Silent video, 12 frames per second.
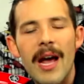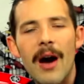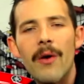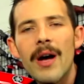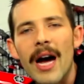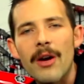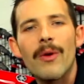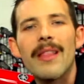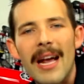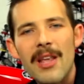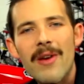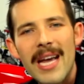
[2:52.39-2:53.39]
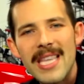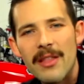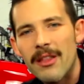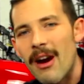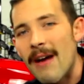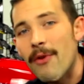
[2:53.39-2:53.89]
Now I know a lot of you guys
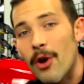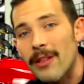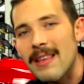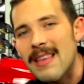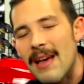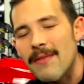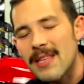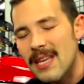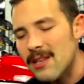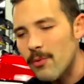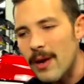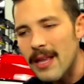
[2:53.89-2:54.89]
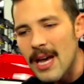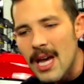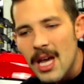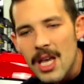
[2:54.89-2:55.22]
out there have Harley Davidsons with